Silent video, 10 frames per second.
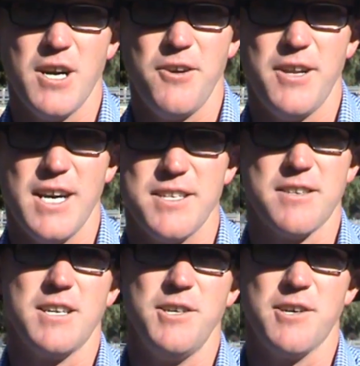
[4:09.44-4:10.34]
no dust,
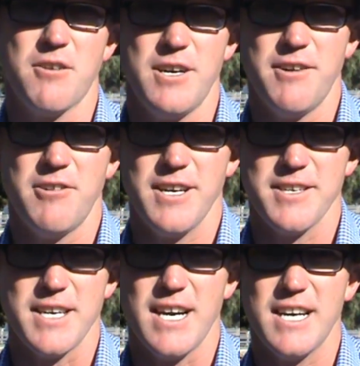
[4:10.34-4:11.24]
a tinge of green around
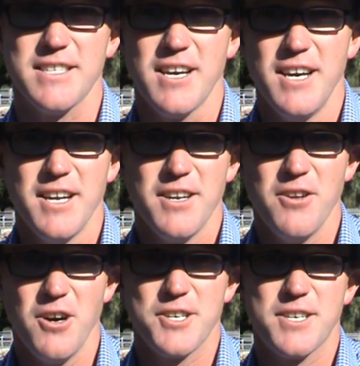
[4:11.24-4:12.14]
the yards.
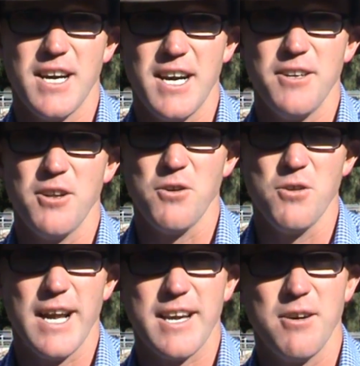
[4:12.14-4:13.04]
Not
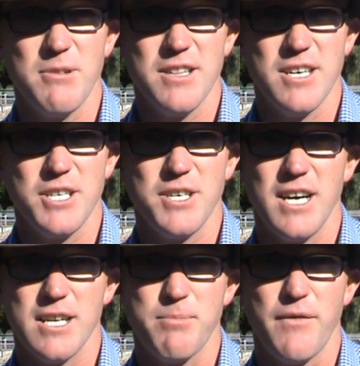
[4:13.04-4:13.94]
all that common in these
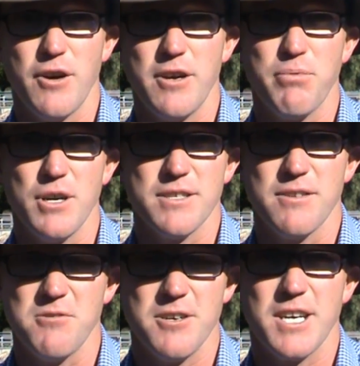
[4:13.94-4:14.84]
yards, but very
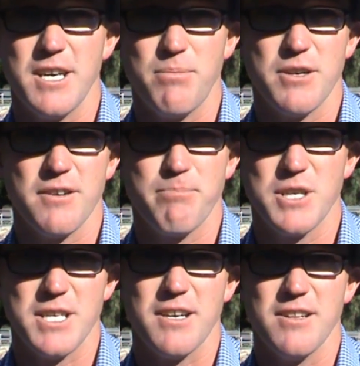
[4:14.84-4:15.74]
pleasant to work here, but
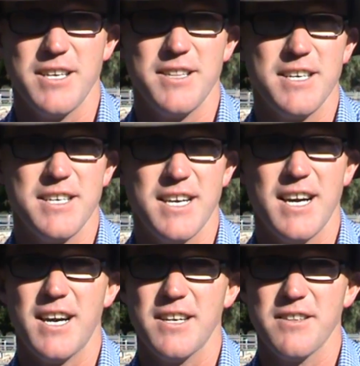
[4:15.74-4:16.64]
particularly in
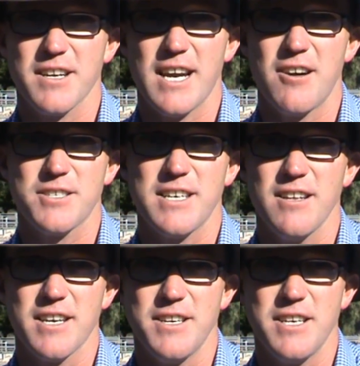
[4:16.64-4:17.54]
the current
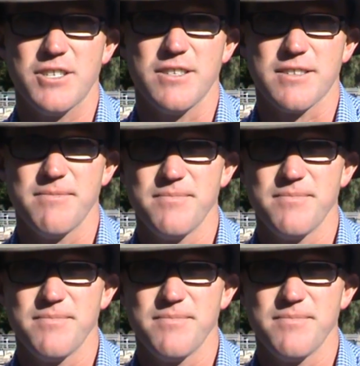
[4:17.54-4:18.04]
selling conditions.